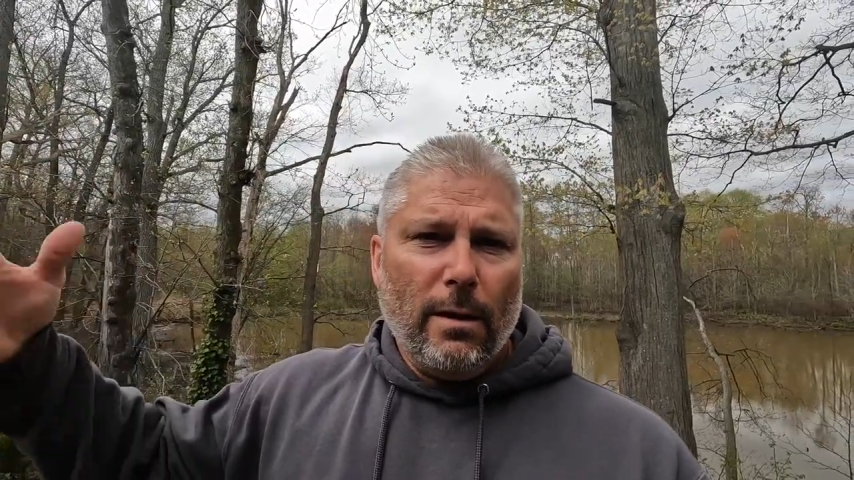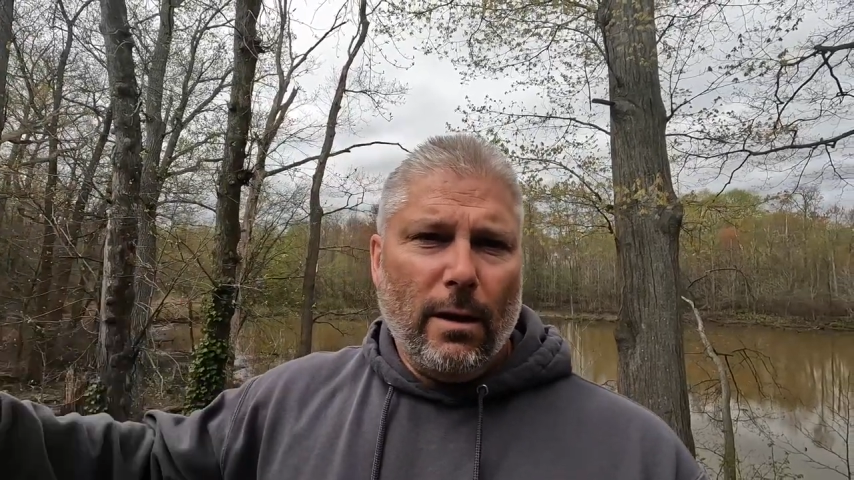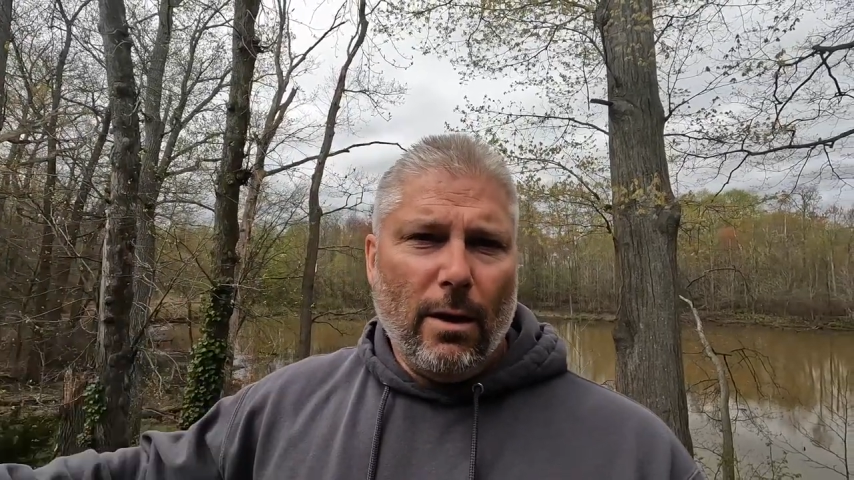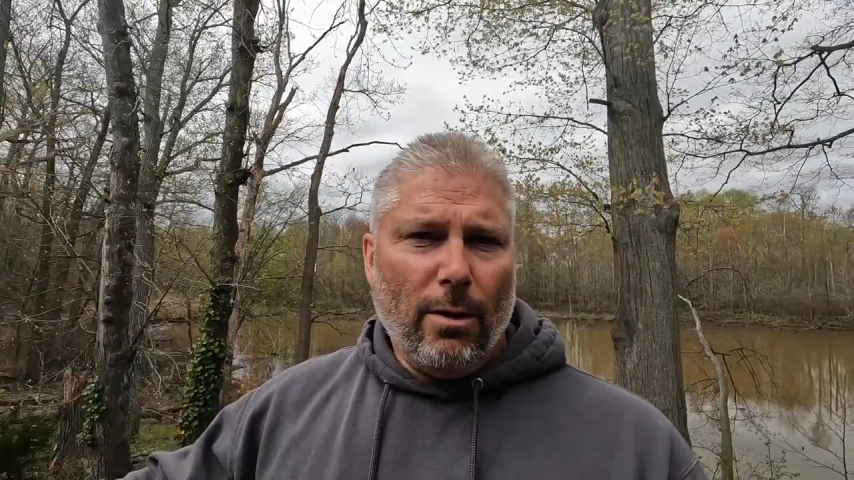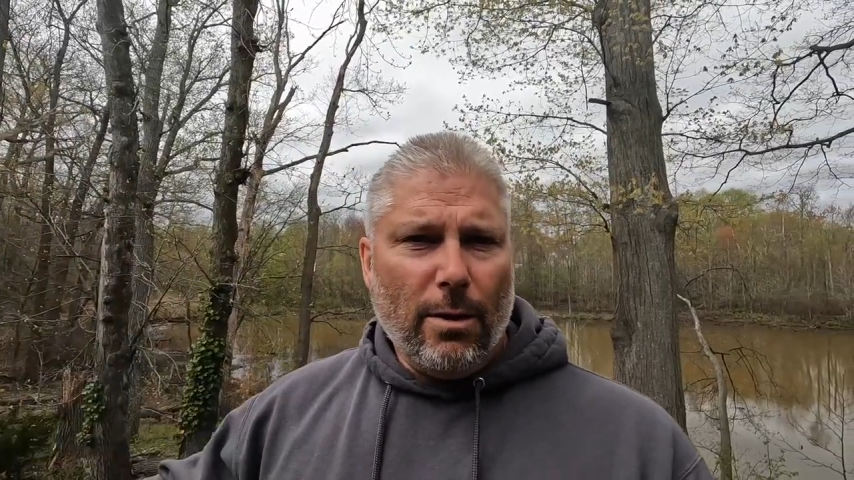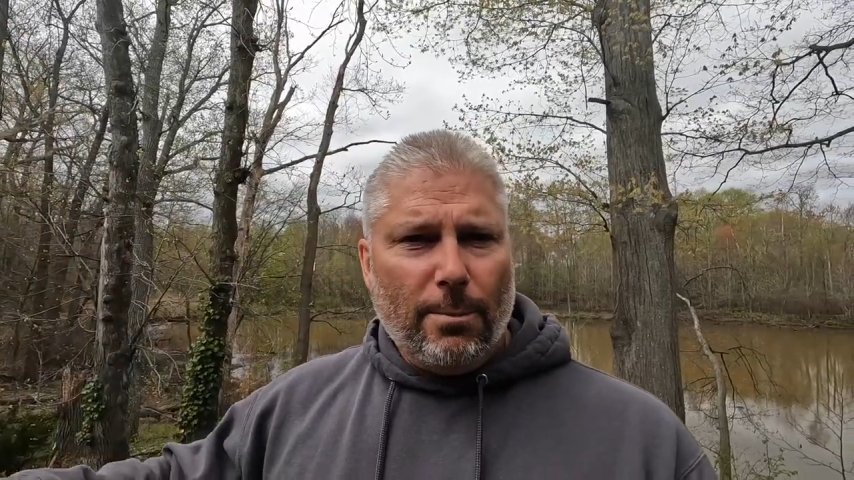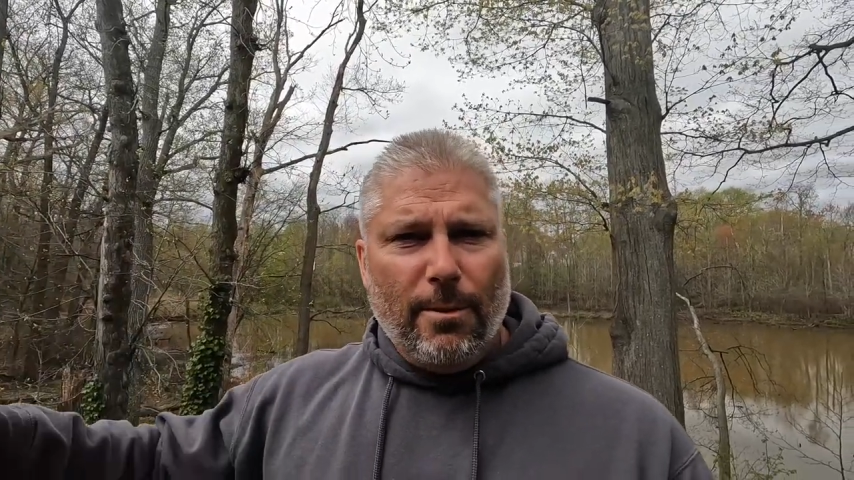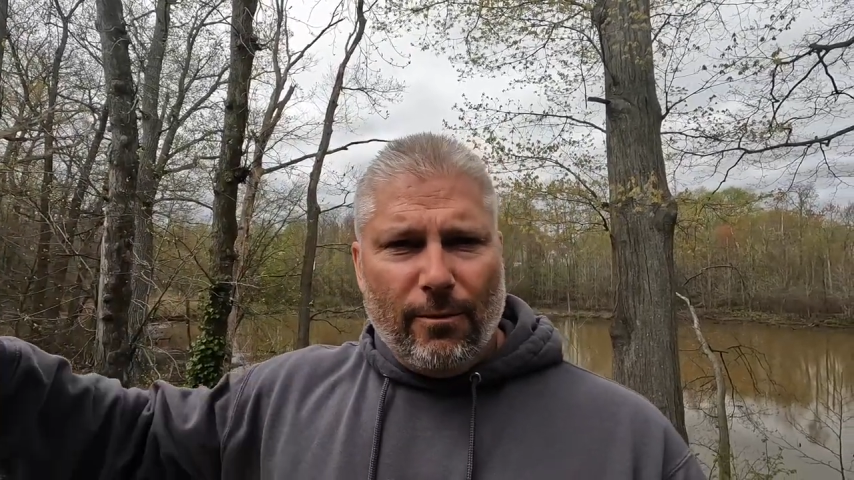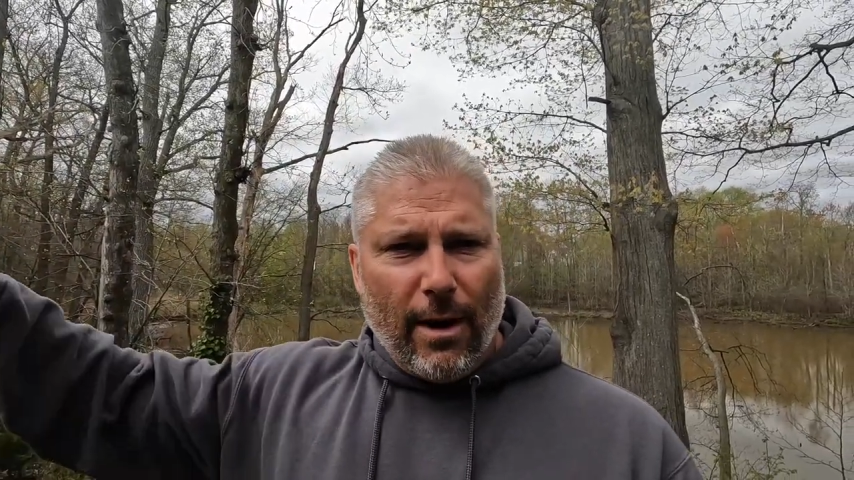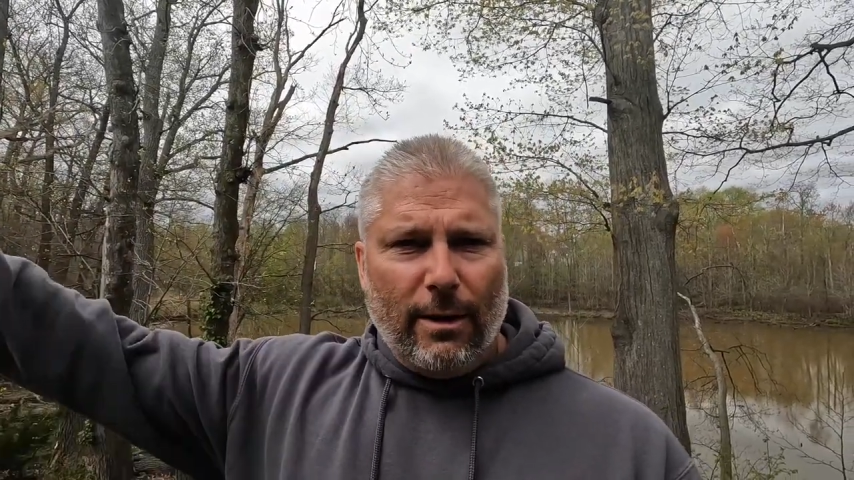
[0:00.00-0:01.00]
you know, the,
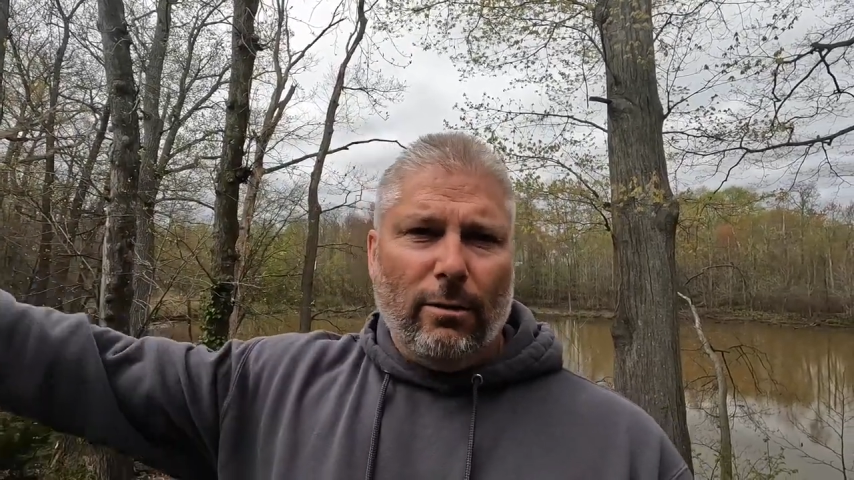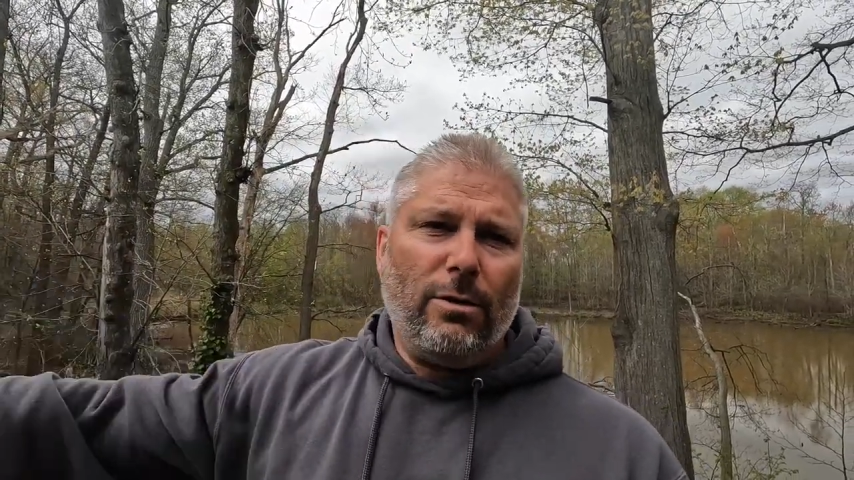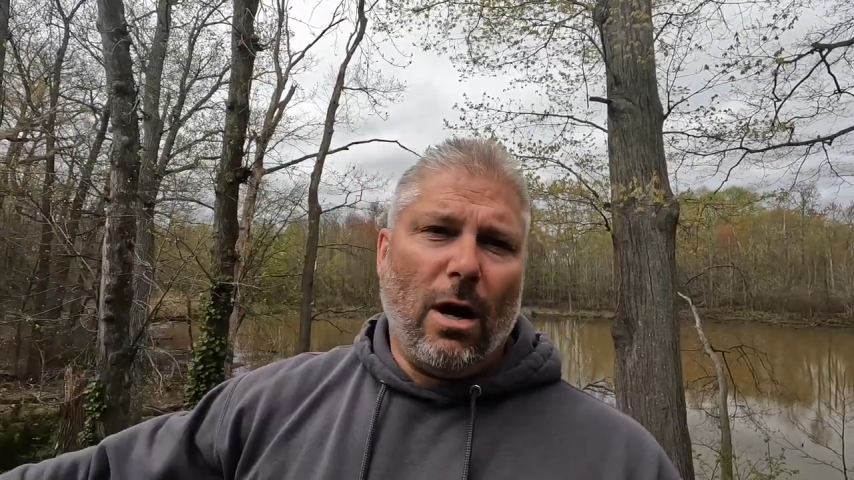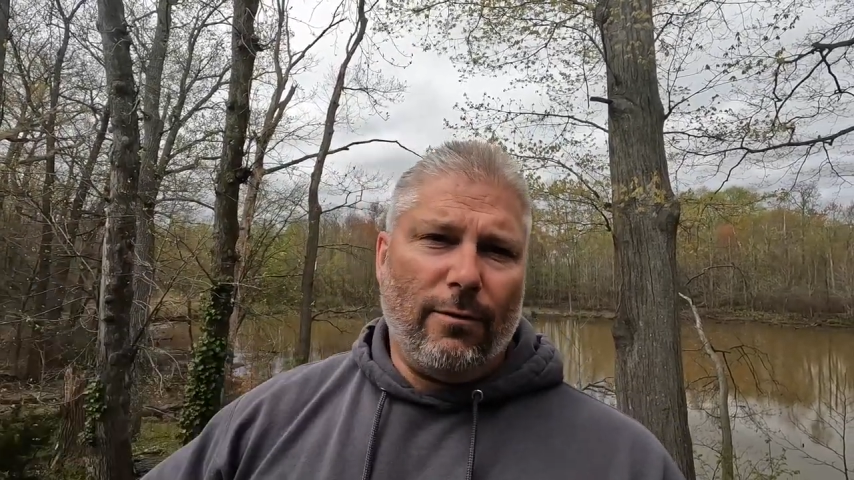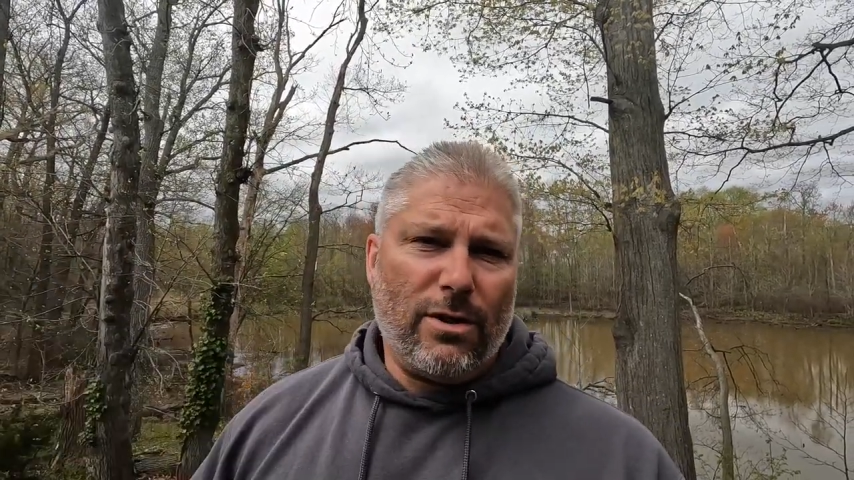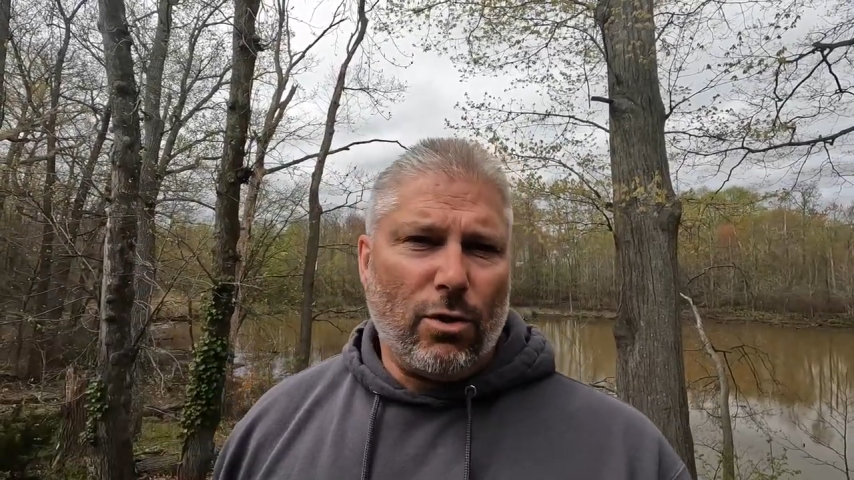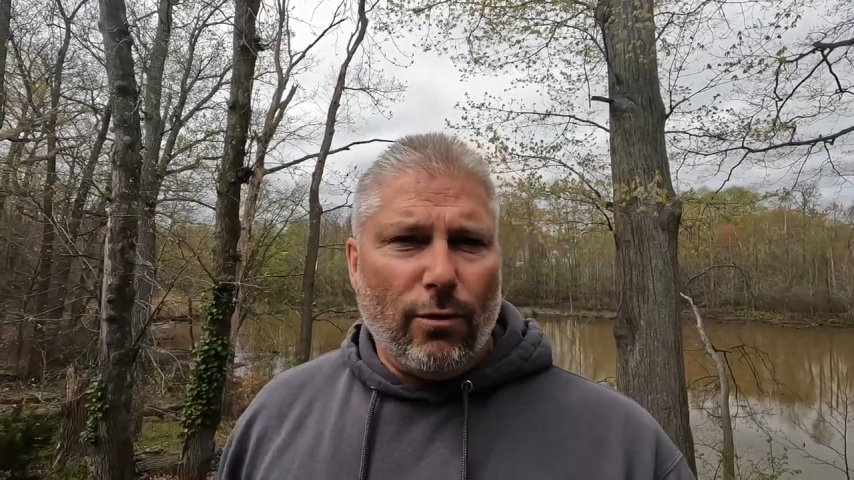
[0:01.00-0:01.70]
the vinyl covers